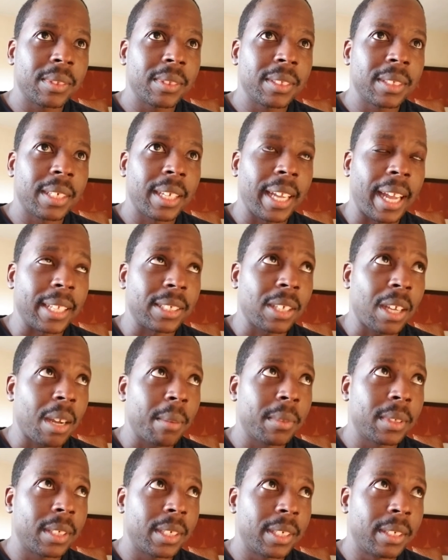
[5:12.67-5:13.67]
Hey, I saw
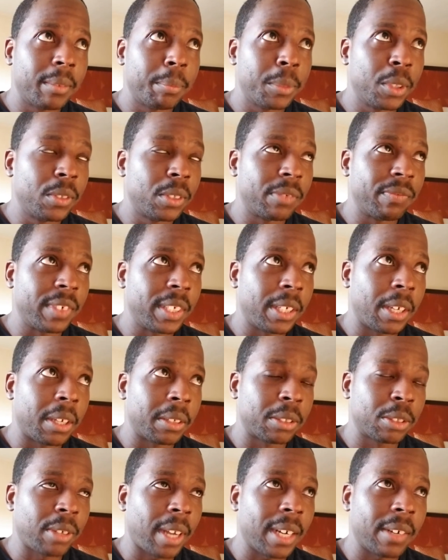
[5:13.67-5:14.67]
him in a music video. I
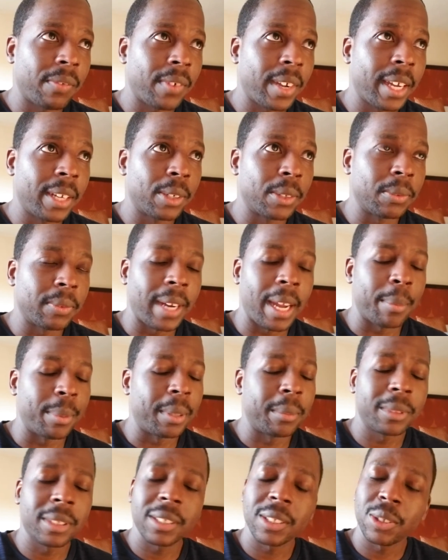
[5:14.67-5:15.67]
was trying to find a new rap, and
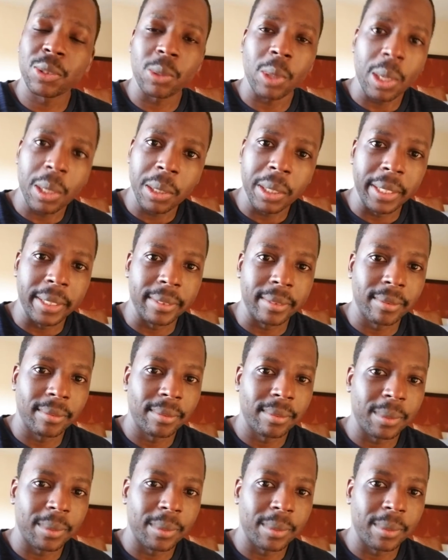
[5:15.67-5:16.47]
I'm just struggling.